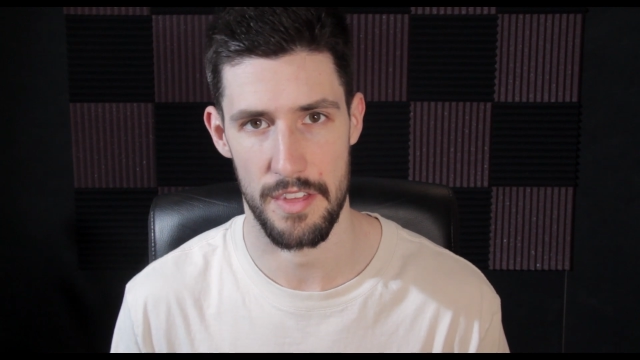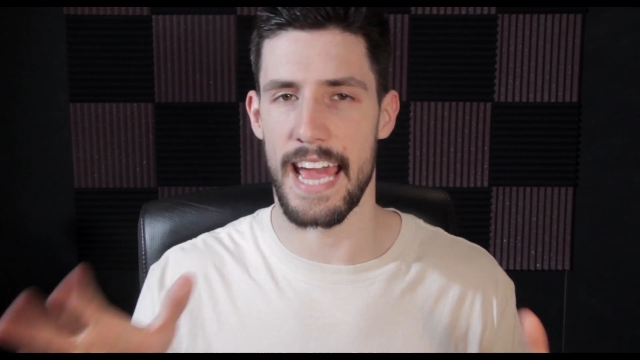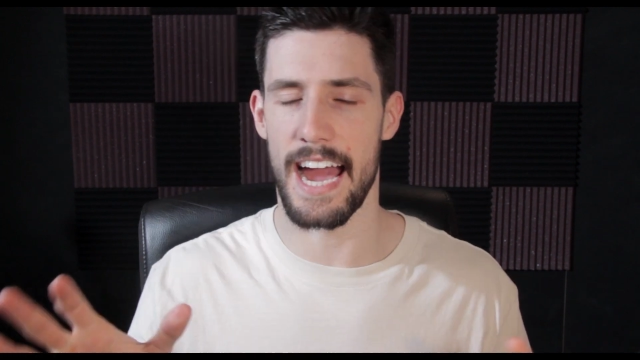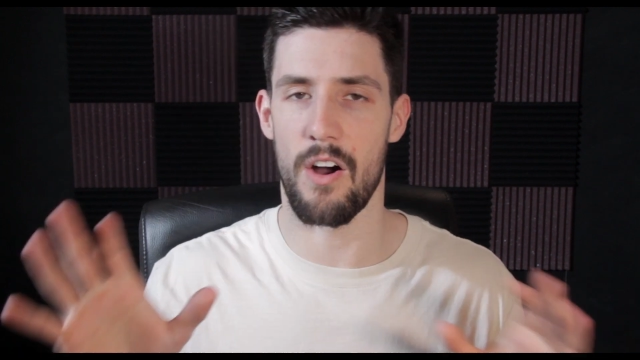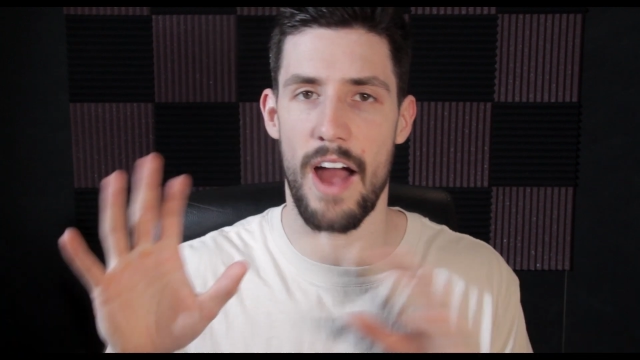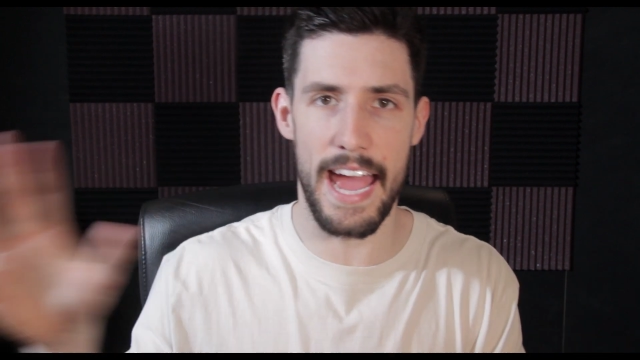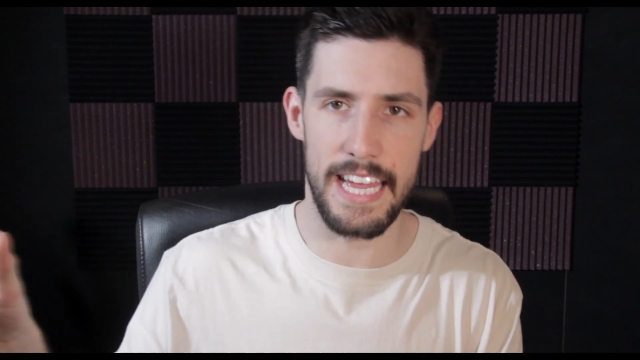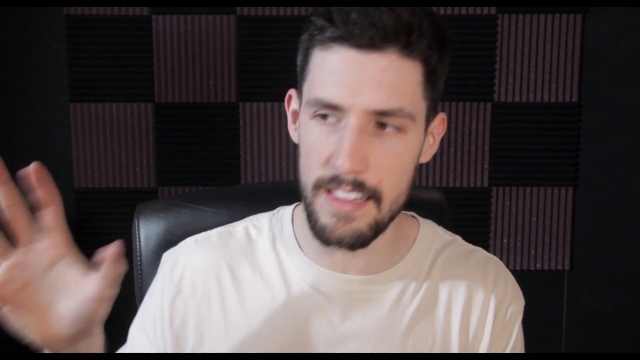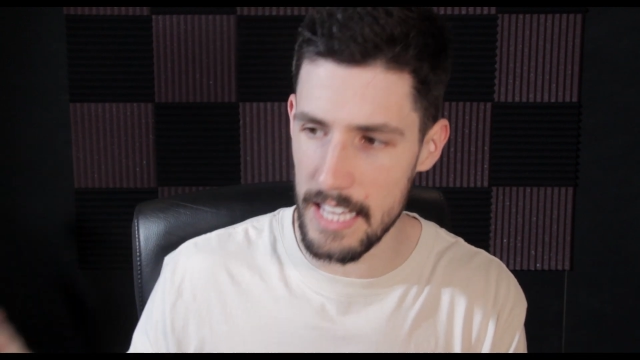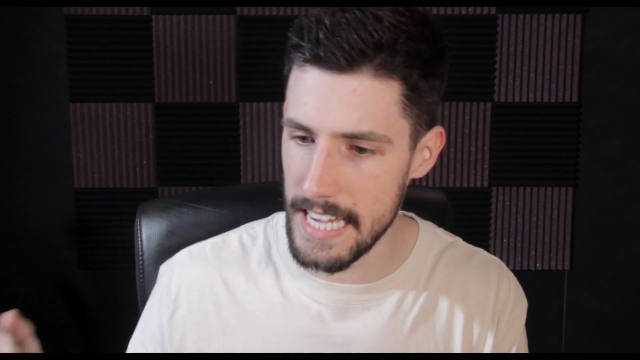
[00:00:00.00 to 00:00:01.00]
Now,
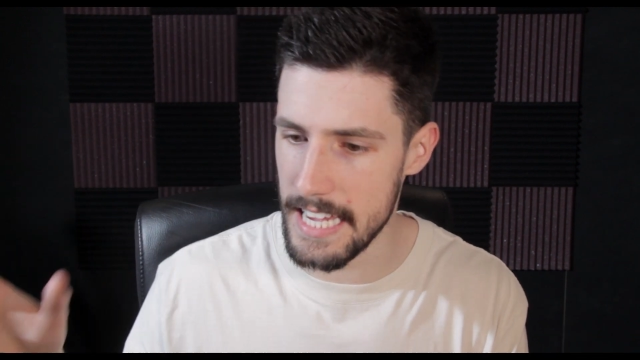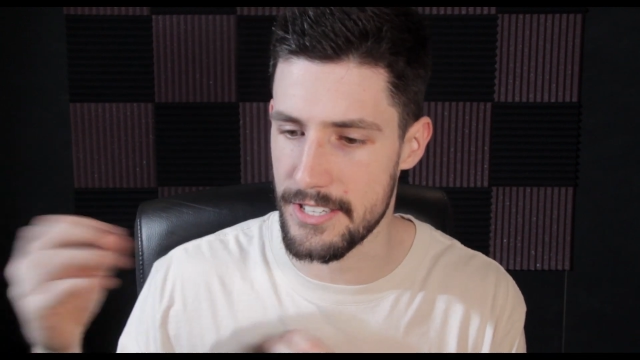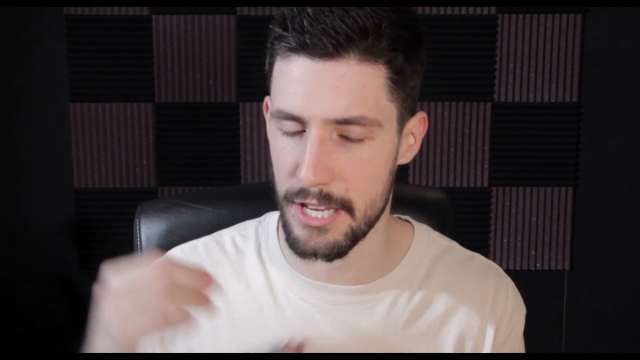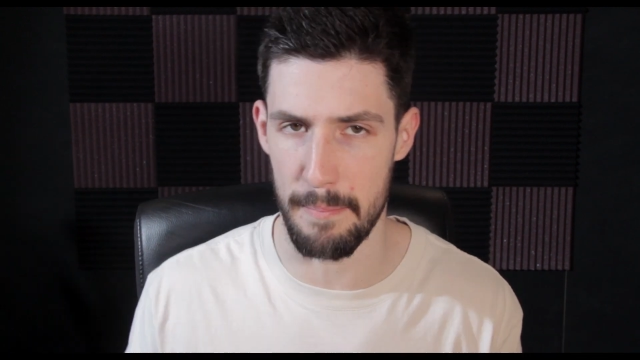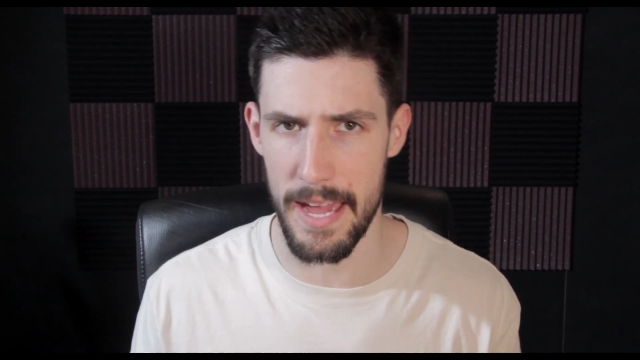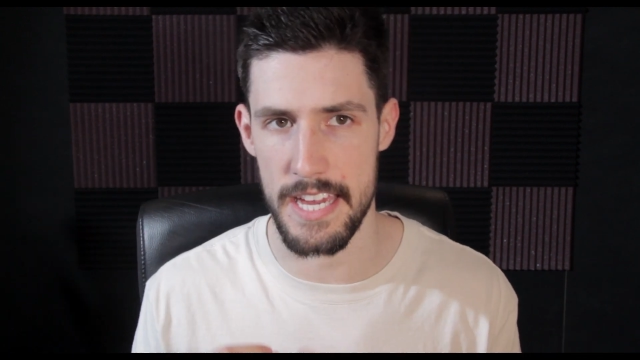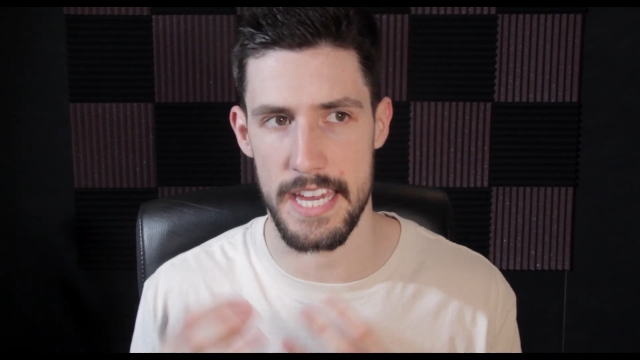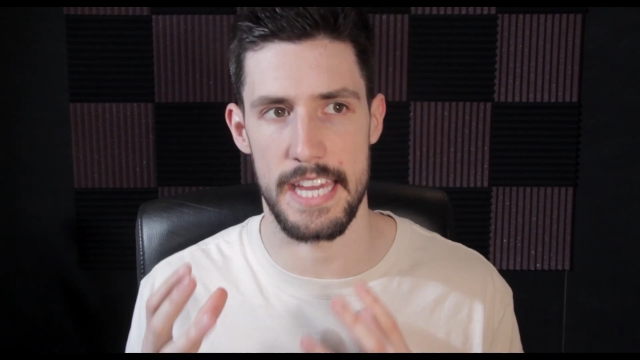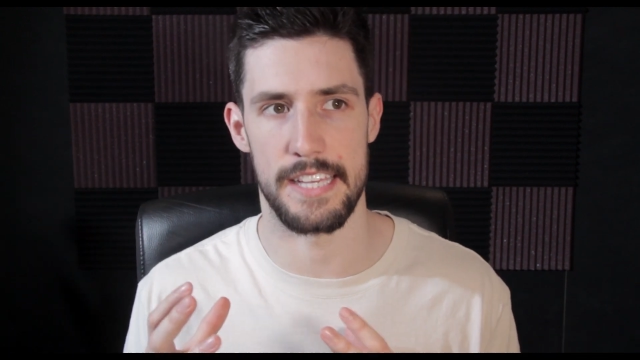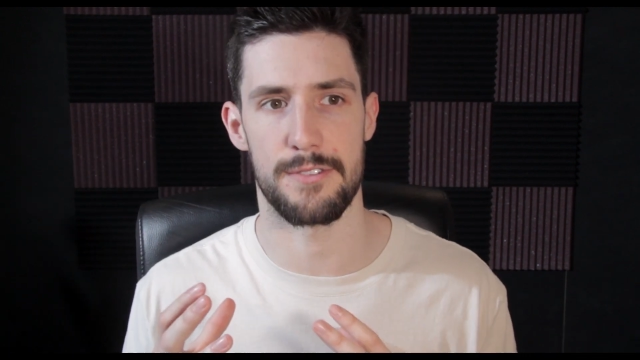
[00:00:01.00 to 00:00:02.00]
Ang Lee to
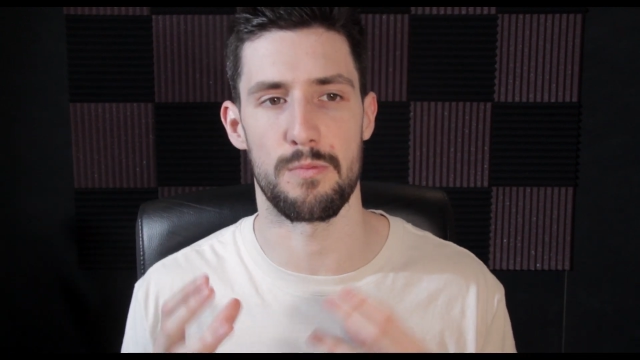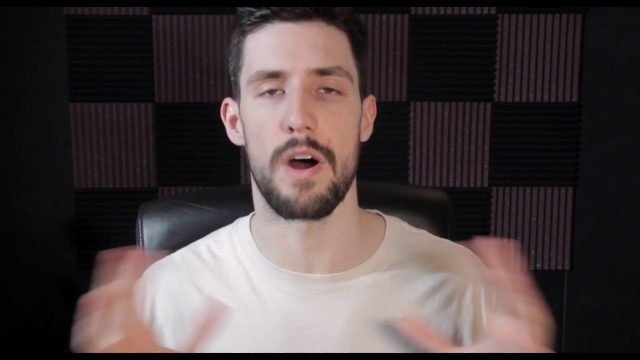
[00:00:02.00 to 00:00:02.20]
me is